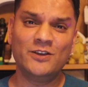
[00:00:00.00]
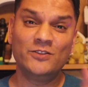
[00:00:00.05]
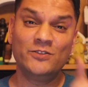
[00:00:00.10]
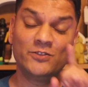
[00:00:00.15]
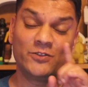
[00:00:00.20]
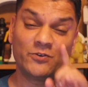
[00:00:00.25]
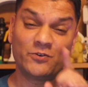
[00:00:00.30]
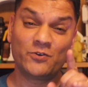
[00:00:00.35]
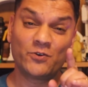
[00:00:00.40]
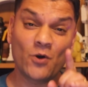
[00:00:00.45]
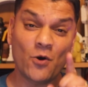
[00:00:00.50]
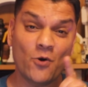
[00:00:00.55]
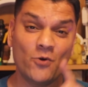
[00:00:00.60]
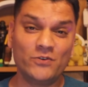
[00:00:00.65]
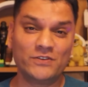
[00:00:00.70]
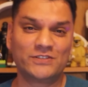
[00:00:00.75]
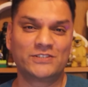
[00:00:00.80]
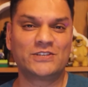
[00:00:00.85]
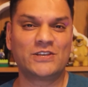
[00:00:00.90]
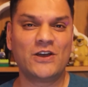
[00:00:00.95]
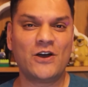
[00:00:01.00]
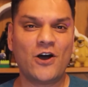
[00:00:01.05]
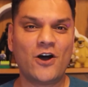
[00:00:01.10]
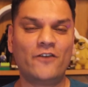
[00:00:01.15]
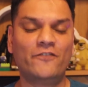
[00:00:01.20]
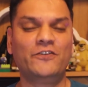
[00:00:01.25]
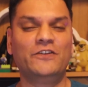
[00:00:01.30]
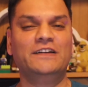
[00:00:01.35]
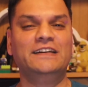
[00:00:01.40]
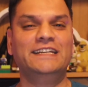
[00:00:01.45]
the rows
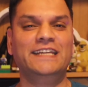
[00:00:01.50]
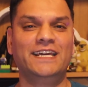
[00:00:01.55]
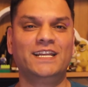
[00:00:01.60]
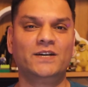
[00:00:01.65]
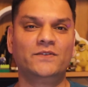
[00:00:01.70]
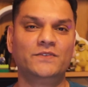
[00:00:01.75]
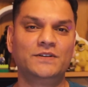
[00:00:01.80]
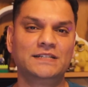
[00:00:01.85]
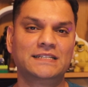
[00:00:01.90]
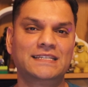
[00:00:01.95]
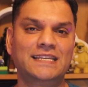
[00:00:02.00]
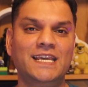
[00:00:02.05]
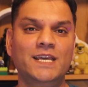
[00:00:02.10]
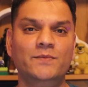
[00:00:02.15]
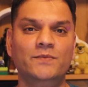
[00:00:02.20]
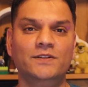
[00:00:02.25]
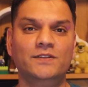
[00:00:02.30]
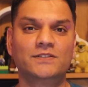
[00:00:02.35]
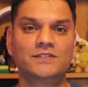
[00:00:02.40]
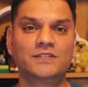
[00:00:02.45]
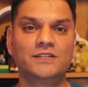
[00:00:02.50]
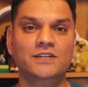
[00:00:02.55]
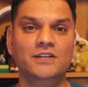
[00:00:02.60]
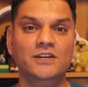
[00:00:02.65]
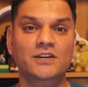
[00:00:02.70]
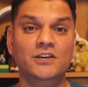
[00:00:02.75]
of your Dataverse tables.